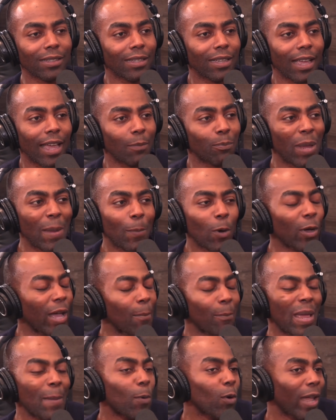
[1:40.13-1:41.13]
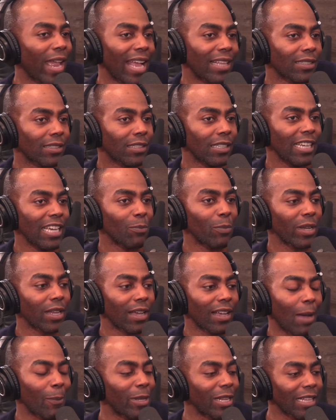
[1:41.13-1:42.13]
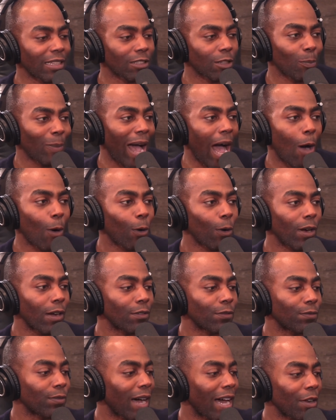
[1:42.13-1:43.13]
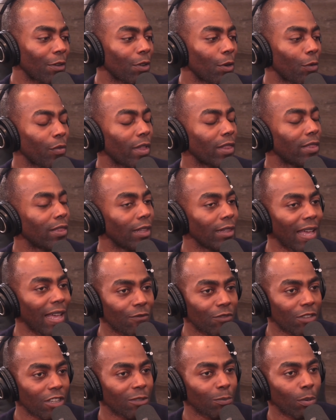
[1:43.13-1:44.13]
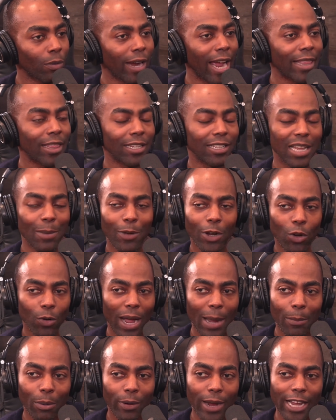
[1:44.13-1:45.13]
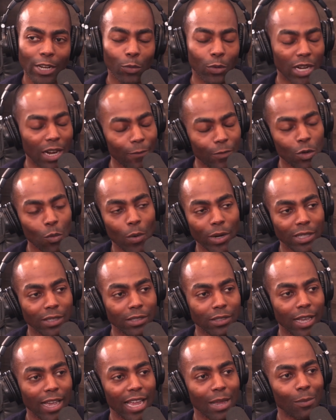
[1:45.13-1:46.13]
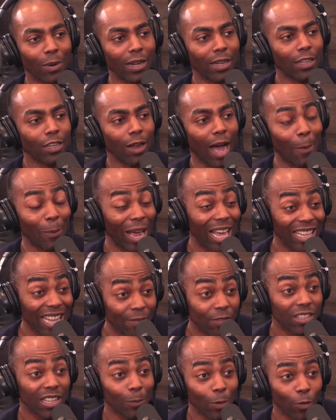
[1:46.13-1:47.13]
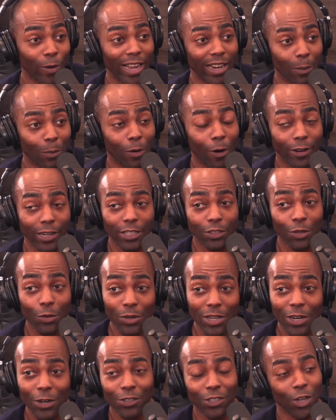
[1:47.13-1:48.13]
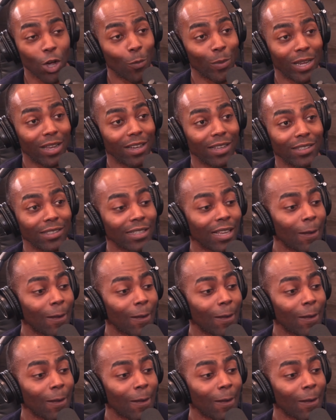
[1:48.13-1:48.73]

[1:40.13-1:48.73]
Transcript: and people can't see it, because I mean, that's the power of, I don't know, the leftist brand, the Democrat brand, whatever you want to say. But, you know, I mean, I left the Democratic Party 2 years ago because